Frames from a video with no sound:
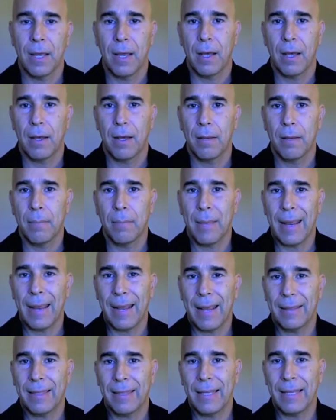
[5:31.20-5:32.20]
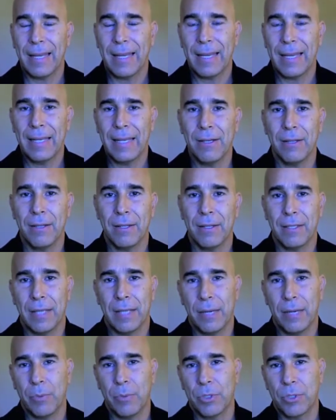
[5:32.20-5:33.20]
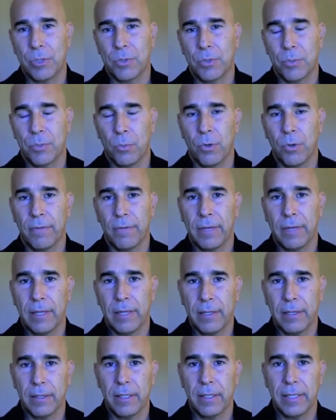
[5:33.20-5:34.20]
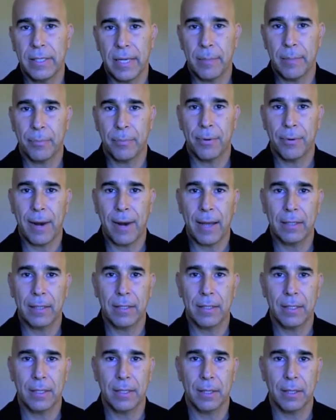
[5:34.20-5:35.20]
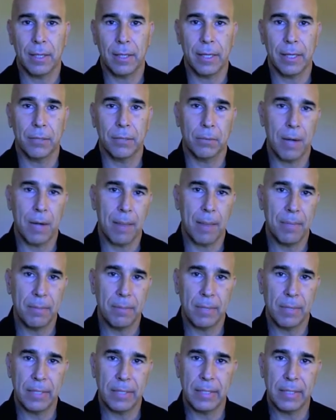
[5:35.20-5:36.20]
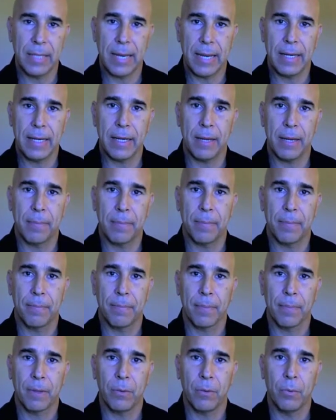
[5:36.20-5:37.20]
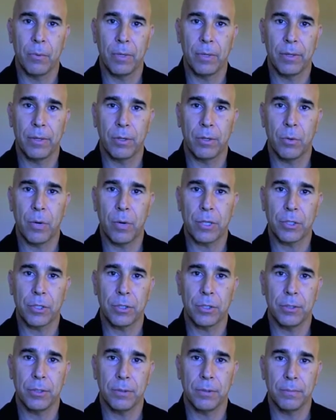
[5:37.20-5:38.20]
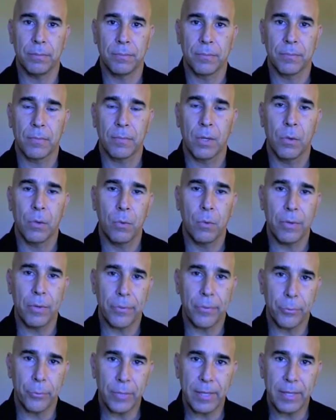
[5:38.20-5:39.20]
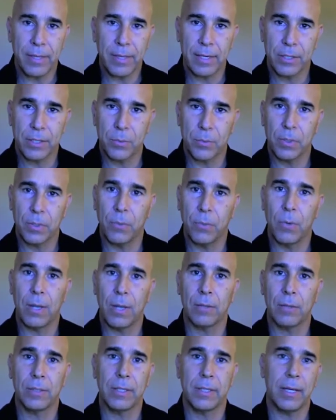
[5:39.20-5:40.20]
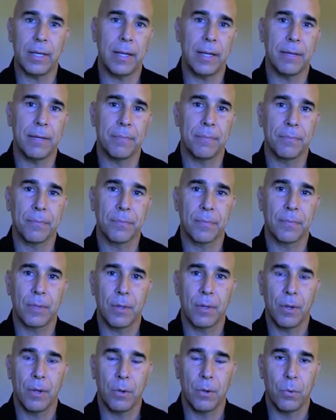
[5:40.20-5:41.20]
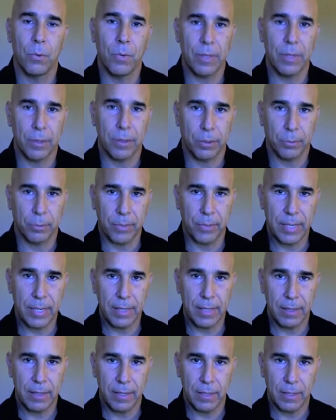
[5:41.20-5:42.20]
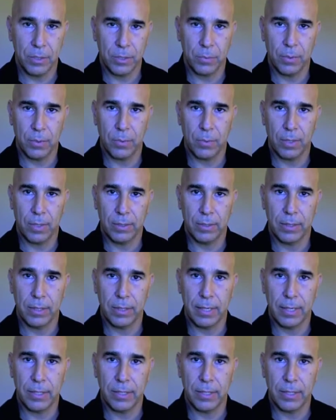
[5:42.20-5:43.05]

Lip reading: At the end of the day, which is more of an end of the day practice, I like wrapping my day up with the question, what 3 things went well today? What 3 things went well today?